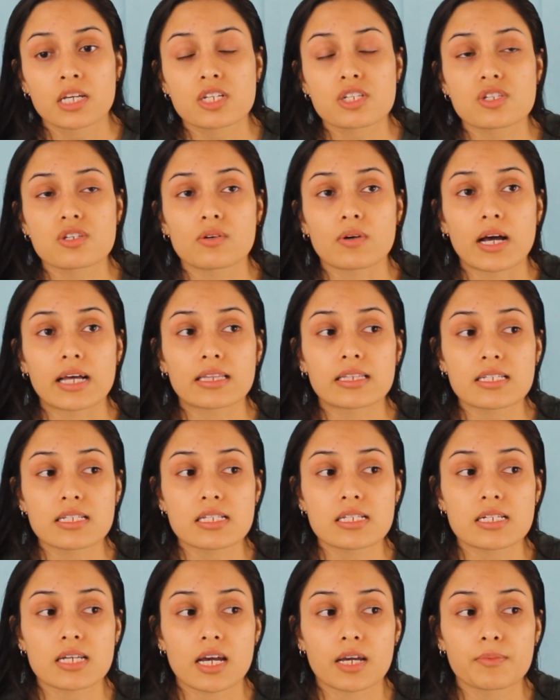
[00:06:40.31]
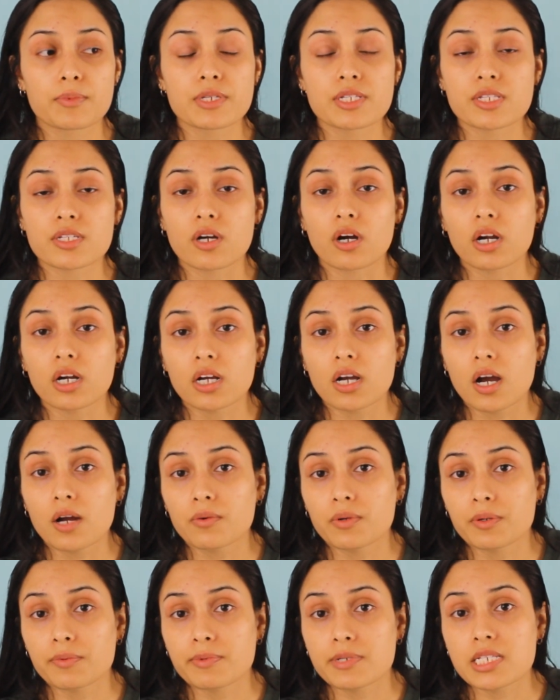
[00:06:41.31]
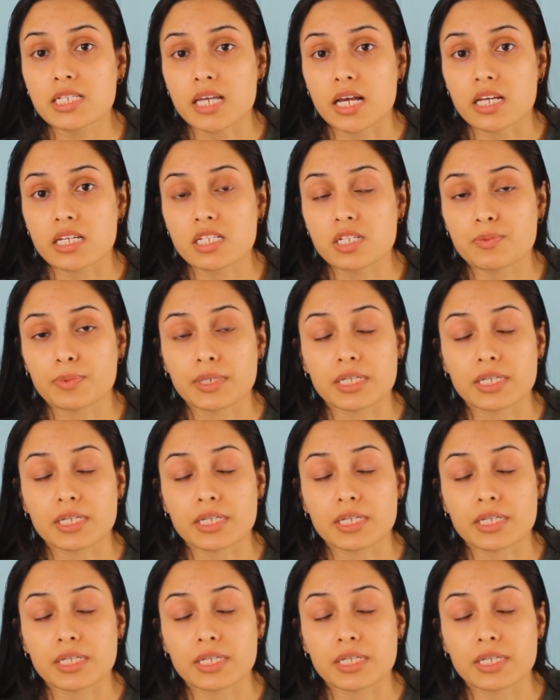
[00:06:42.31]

So at this time, his car got repossessed